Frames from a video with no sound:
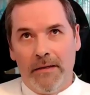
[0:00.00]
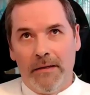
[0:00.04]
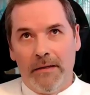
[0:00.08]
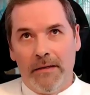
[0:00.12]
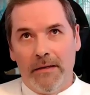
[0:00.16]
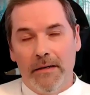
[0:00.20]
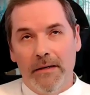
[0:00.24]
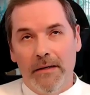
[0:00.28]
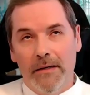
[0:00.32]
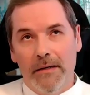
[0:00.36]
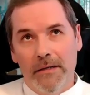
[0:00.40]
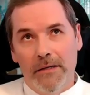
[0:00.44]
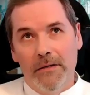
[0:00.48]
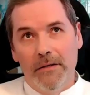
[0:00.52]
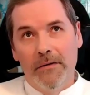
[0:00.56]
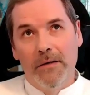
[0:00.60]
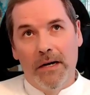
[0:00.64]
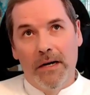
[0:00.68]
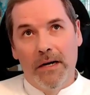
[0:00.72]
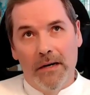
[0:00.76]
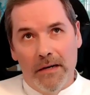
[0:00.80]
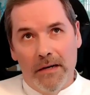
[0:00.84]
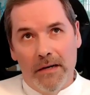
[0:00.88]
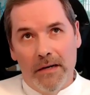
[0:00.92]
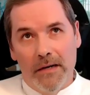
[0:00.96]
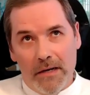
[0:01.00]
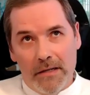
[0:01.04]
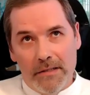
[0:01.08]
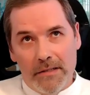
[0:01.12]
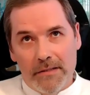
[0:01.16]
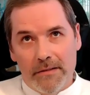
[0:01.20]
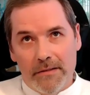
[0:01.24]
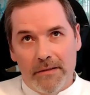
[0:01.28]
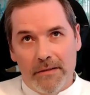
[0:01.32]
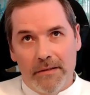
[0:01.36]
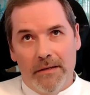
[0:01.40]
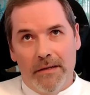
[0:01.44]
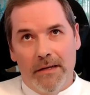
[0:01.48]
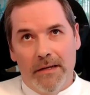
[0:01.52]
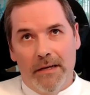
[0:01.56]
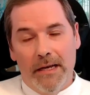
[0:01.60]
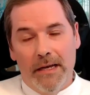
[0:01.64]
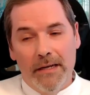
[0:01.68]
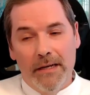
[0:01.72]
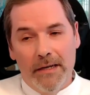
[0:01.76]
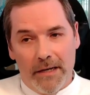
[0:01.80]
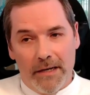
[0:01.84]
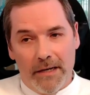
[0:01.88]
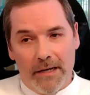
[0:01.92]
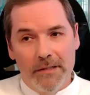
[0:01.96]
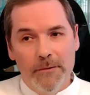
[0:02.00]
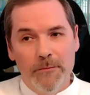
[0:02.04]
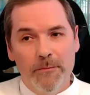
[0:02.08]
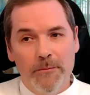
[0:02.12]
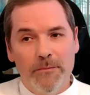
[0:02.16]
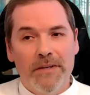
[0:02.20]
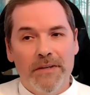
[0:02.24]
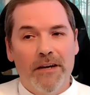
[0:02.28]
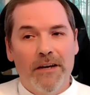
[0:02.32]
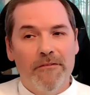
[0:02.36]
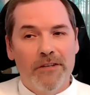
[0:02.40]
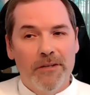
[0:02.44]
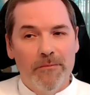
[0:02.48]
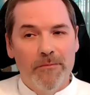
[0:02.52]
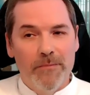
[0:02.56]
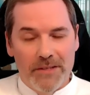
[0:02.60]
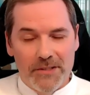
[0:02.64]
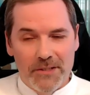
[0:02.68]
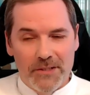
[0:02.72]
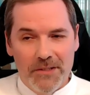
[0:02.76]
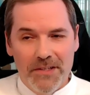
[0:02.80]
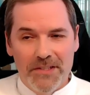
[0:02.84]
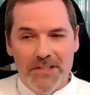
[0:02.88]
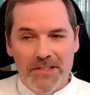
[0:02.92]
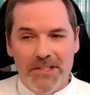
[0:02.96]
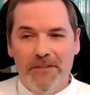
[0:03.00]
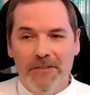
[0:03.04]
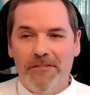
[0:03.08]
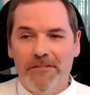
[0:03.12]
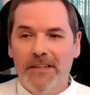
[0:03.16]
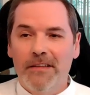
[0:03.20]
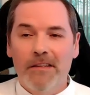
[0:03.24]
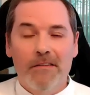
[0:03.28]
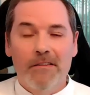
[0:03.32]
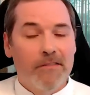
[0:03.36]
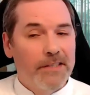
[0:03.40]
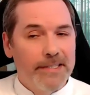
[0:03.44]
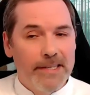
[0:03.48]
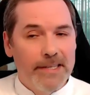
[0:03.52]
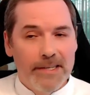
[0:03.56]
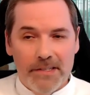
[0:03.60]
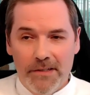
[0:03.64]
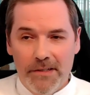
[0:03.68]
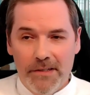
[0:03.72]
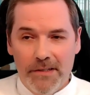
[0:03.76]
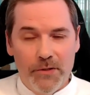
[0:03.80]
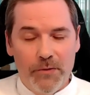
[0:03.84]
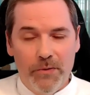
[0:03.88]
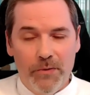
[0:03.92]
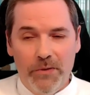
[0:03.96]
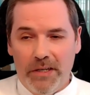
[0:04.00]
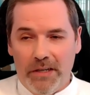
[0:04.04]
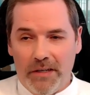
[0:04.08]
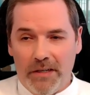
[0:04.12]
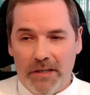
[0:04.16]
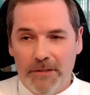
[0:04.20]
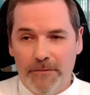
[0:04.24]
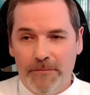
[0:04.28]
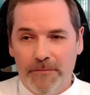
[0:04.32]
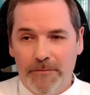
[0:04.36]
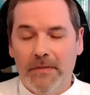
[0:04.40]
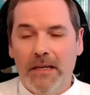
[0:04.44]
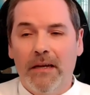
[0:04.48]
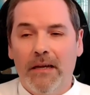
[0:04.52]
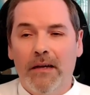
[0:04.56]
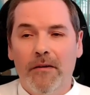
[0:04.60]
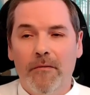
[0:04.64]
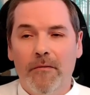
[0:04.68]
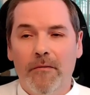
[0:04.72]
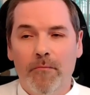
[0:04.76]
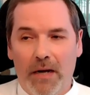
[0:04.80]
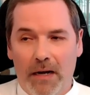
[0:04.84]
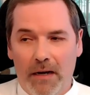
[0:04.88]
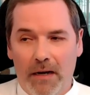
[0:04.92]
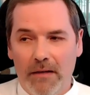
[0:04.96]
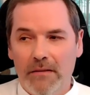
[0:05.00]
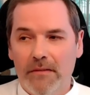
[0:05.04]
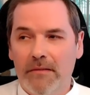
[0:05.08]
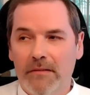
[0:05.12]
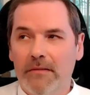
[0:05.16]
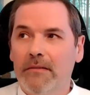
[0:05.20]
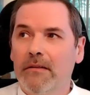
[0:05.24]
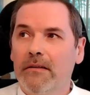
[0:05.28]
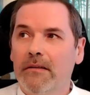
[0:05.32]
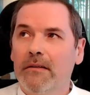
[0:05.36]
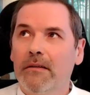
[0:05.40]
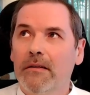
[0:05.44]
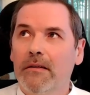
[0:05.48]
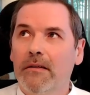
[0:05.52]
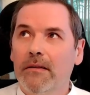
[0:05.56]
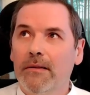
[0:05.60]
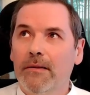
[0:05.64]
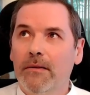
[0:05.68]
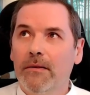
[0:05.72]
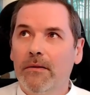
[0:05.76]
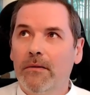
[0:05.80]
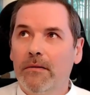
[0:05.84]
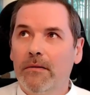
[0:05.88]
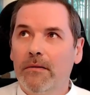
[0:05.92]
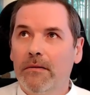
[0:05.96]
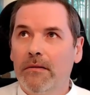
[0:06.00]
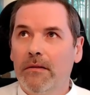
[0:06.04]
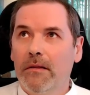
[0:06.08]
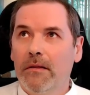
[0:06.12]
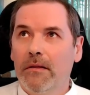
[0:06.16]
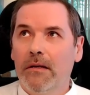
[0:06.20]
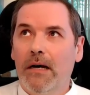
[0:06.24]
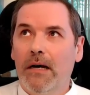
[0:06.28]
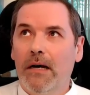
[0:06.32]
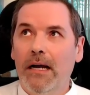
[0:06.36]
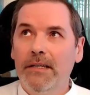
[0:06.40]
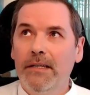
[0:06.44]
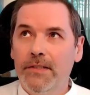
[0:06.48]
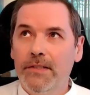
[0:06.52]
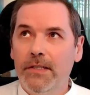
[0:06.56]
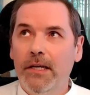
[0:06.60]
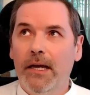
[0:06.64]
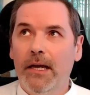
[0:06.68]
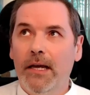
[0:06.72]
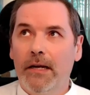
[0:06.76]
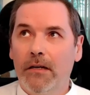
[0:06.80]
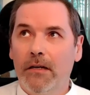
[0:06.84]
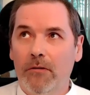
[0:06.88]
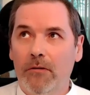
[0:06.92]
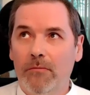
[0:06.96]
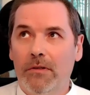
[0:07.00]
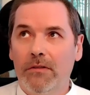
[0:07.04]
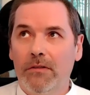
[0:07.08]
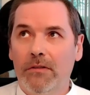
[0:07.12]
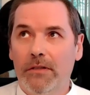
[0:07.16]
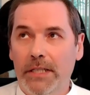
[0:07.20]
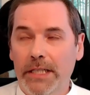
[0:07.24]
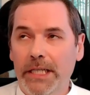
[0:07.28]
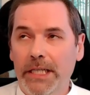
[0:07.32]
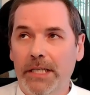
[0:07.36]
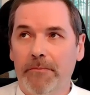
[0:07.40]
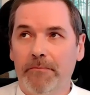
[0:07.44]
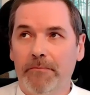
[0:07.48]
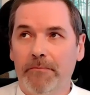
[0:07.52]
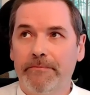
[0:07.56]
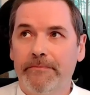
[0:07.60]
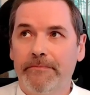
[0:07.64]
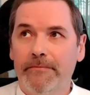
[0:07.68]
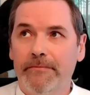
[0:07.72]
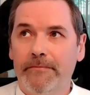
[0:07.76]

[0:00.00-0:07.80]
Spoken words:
As again, every person is different, every session is unique, but I see a common theme.